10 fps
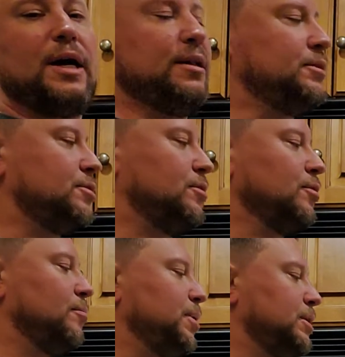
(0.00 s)
It's the
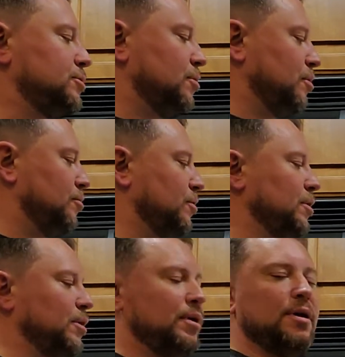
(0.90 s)
3rd picture over.
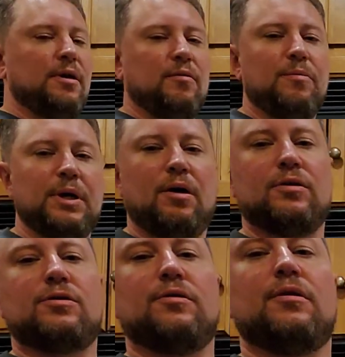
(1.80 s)
It would be
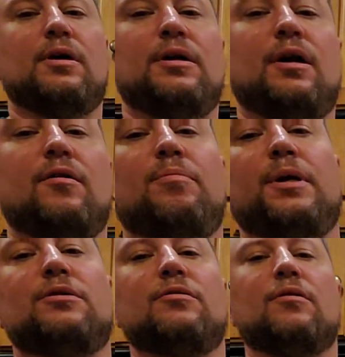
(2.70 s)
also another
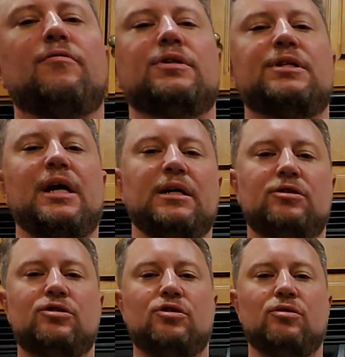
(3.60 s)
picture of a
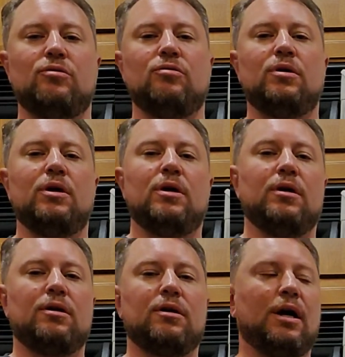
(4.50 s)
stage 2
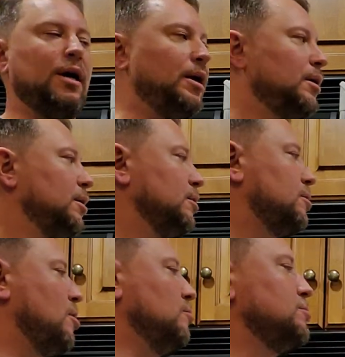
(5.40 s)

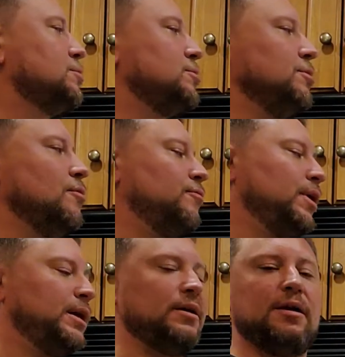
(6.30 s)
Koch's snowflake.